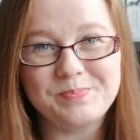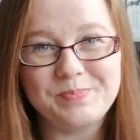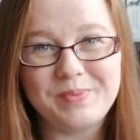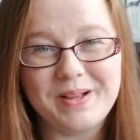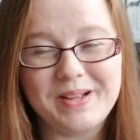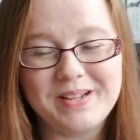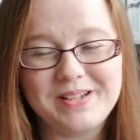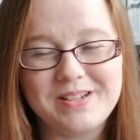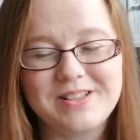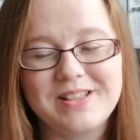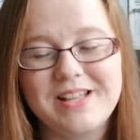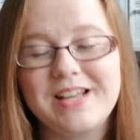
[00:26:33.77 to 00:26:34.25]

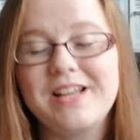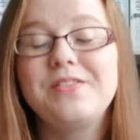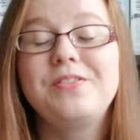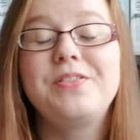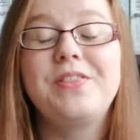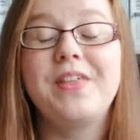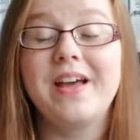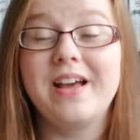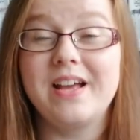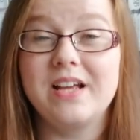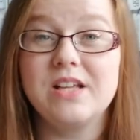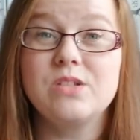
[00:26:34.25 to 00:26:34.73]

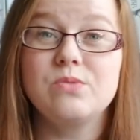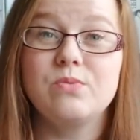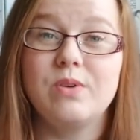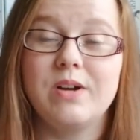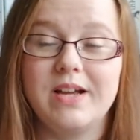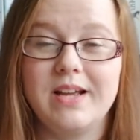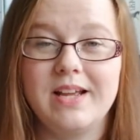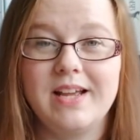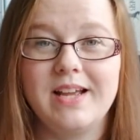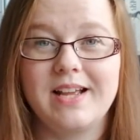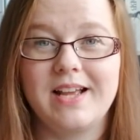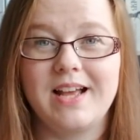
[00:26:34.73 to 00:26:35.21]
That is
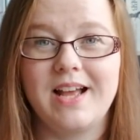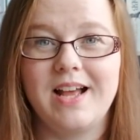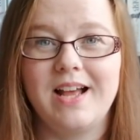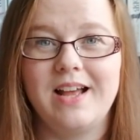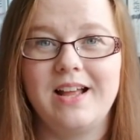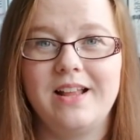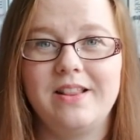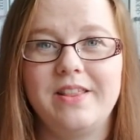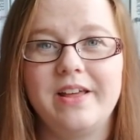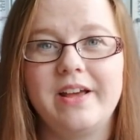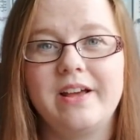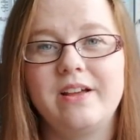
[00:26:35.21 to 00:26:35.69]
why
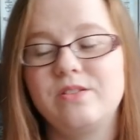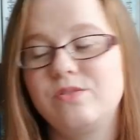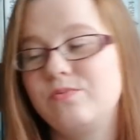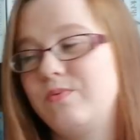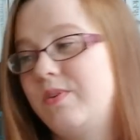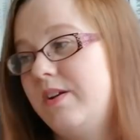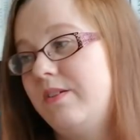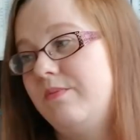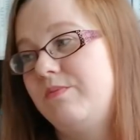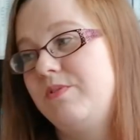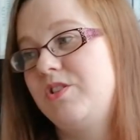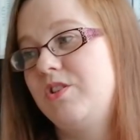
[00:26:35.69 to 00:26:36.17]

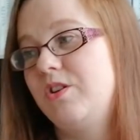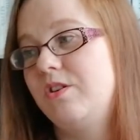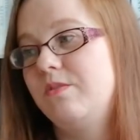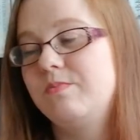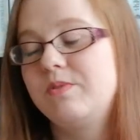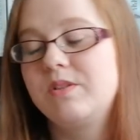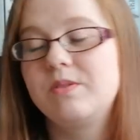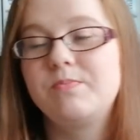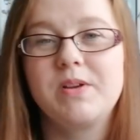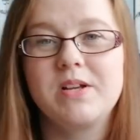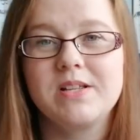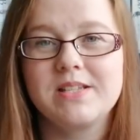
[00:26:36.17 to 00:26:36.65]
I'm
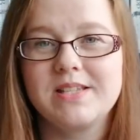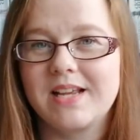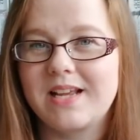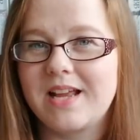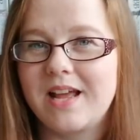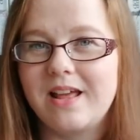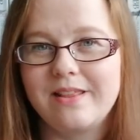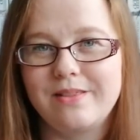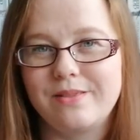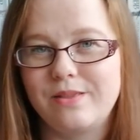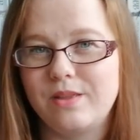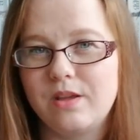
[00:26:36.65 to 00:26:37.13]
stopped, because I
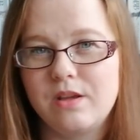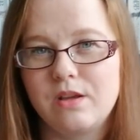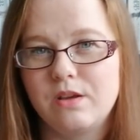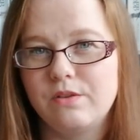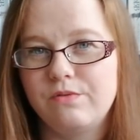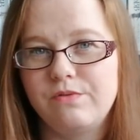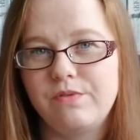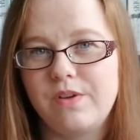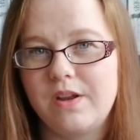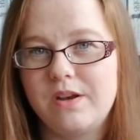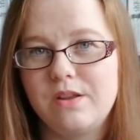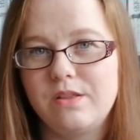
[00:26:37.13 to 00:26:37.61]
can't think
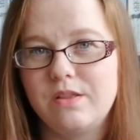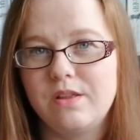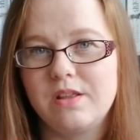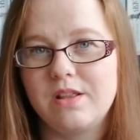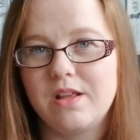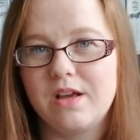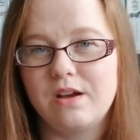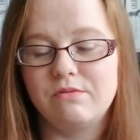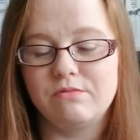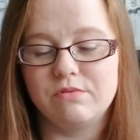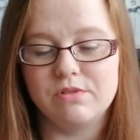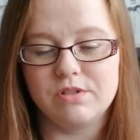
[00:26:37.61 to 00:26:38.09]
of anything
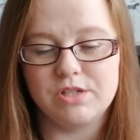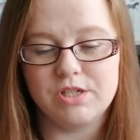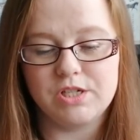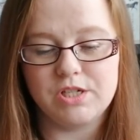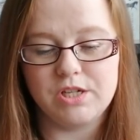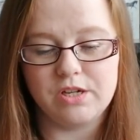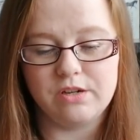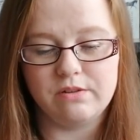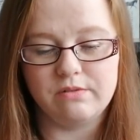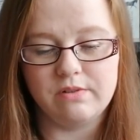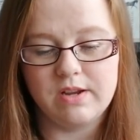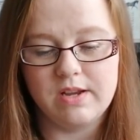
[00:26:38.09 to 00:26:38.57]
that I want to
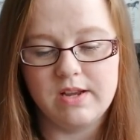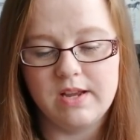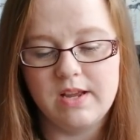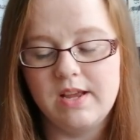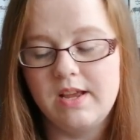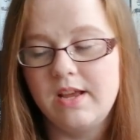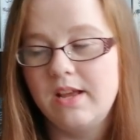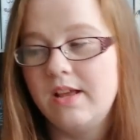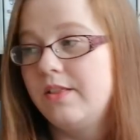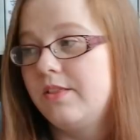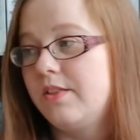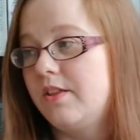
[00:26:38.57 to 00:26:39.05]
do
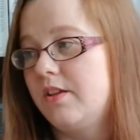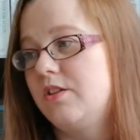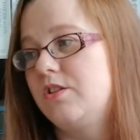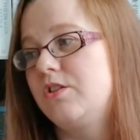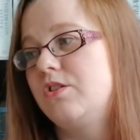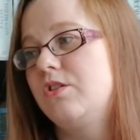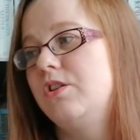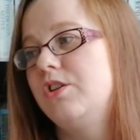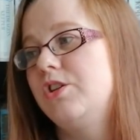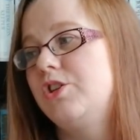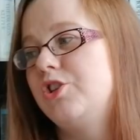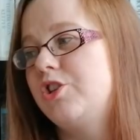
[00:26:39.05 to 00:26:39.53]
that's
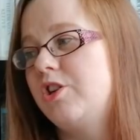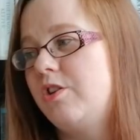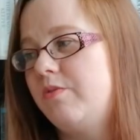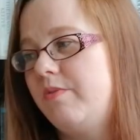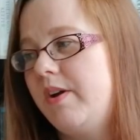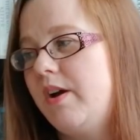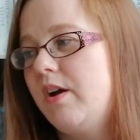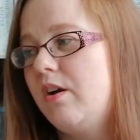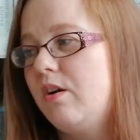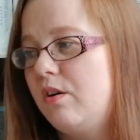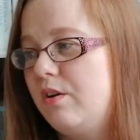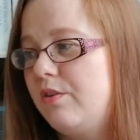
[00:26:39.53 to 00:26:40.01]
going to show
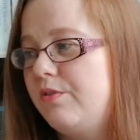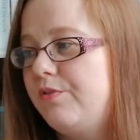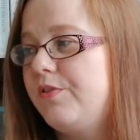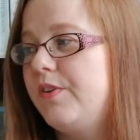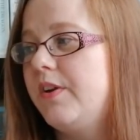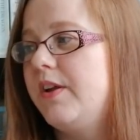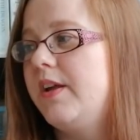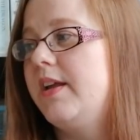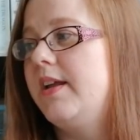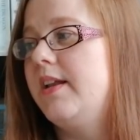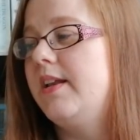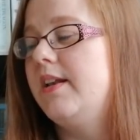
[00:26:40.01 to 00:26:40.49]
it off
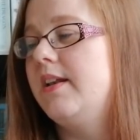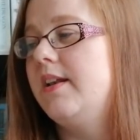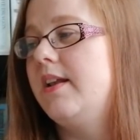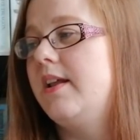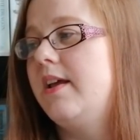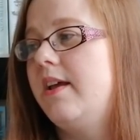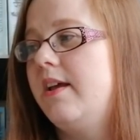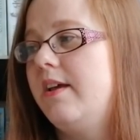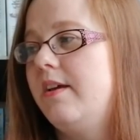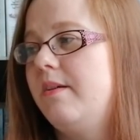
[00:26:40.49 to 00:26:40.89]
in